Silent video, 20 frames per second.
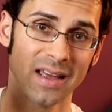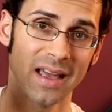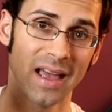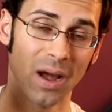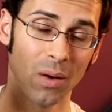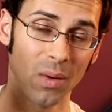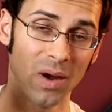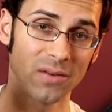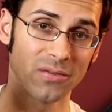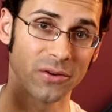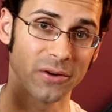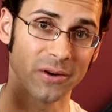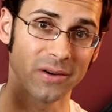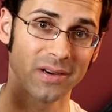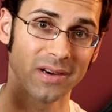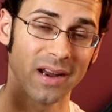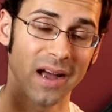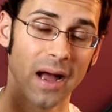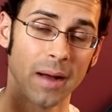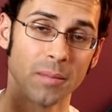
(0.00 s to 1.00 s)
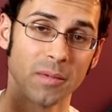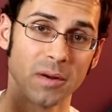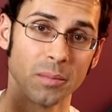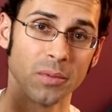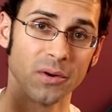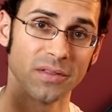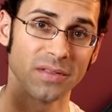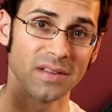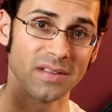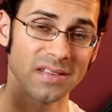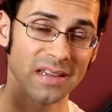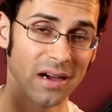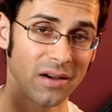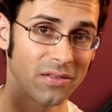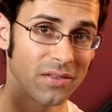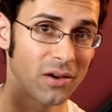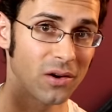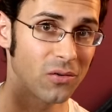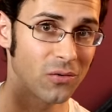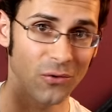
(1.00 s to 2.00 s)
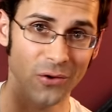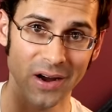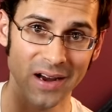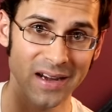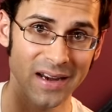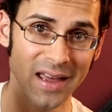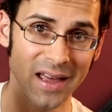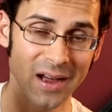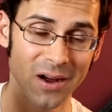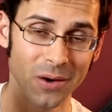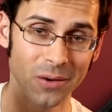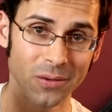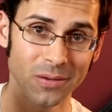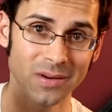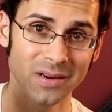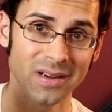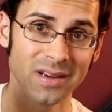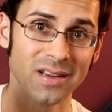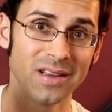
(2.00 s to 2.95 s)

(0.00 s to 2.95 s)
However, I'm going to put this out there right now.